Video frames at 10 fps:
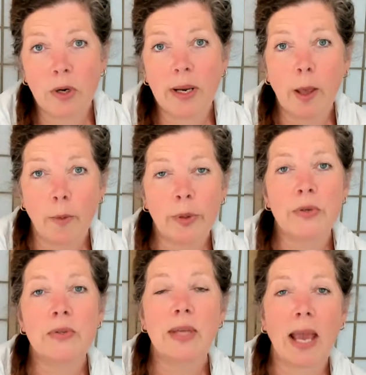
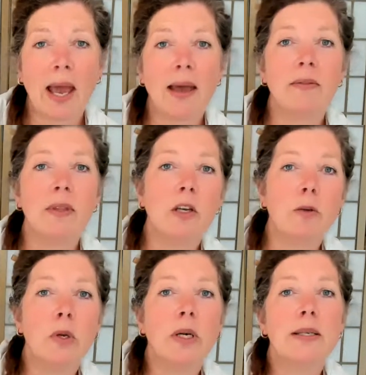helpers at the
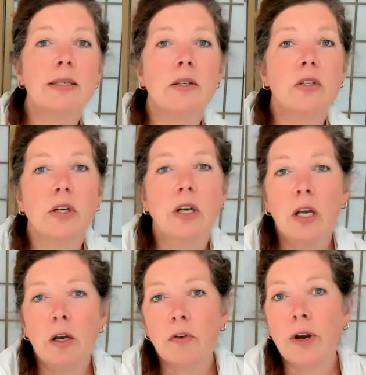community center
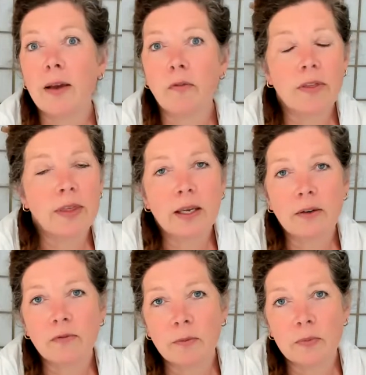for everything
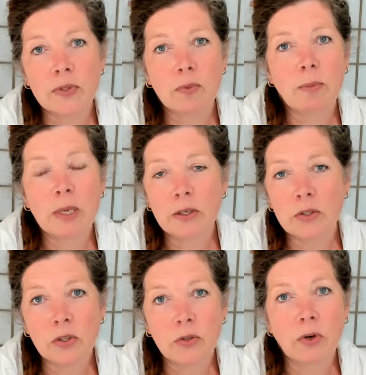from swimming
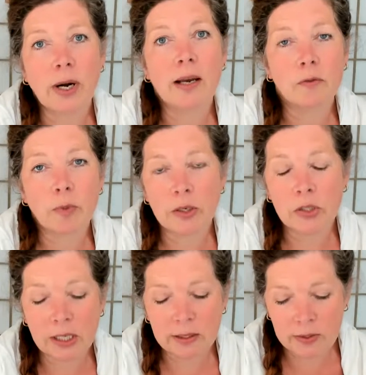to craft
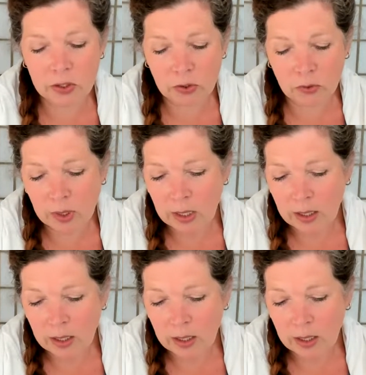projects to